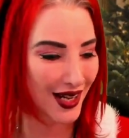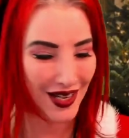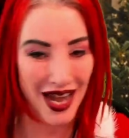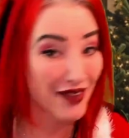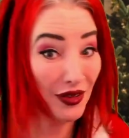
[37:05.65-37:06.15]

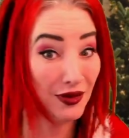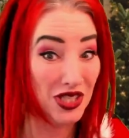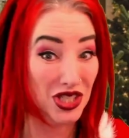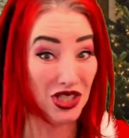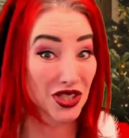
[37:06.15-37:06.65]
And
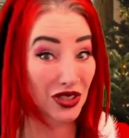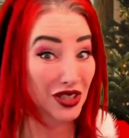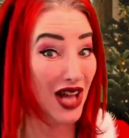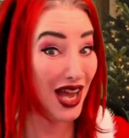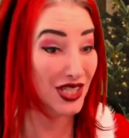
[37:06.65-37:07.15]
everyone's just a
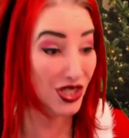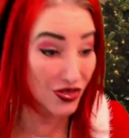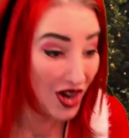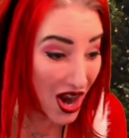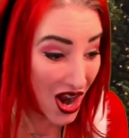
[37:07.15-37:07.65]
little high
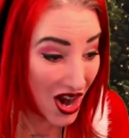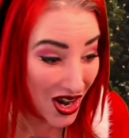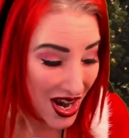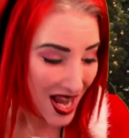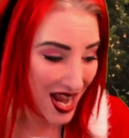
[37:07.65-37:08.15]

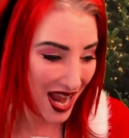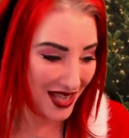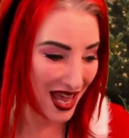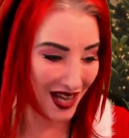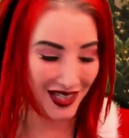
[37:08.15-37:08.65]
strung. And
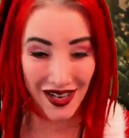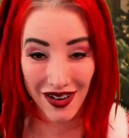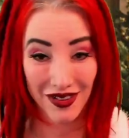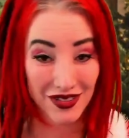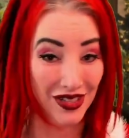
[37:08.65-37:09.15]
then,
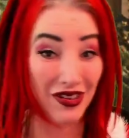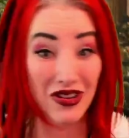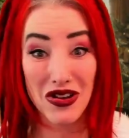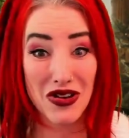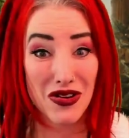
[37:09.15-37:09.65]
it's like,
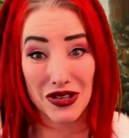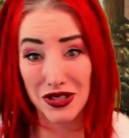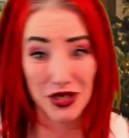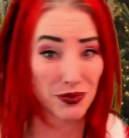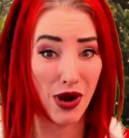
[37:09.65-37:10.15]
oh,
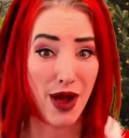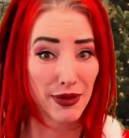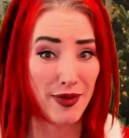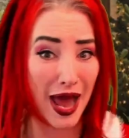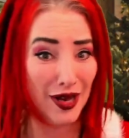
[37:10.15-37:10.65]
there's your
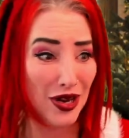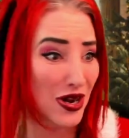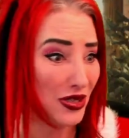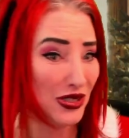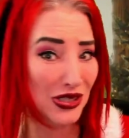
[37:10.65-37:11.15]
problematic
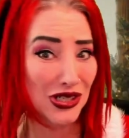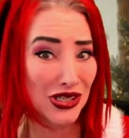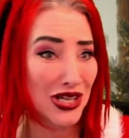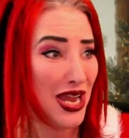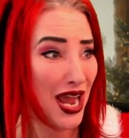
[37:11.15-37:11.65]

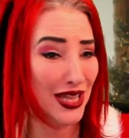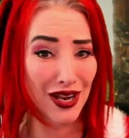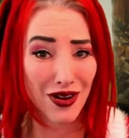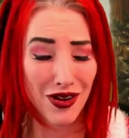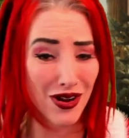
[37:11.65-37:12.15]
uncle. And
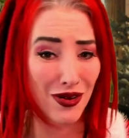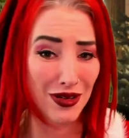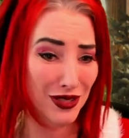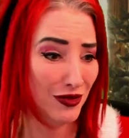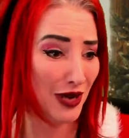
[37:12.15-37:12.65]
then, oh,
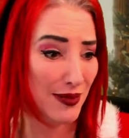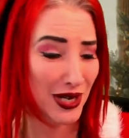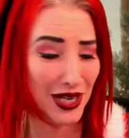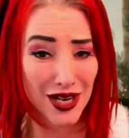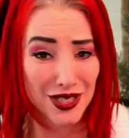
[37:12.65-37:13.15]
is grandpa
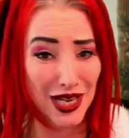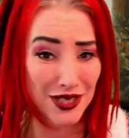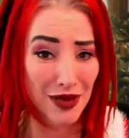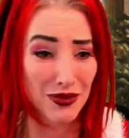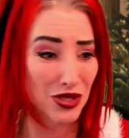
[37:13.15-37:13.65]
going to say
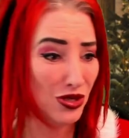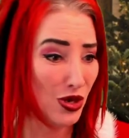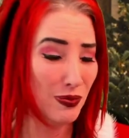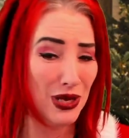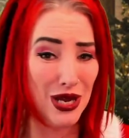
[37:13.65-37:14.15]
something
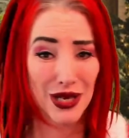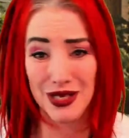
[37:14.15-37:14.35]
stupid?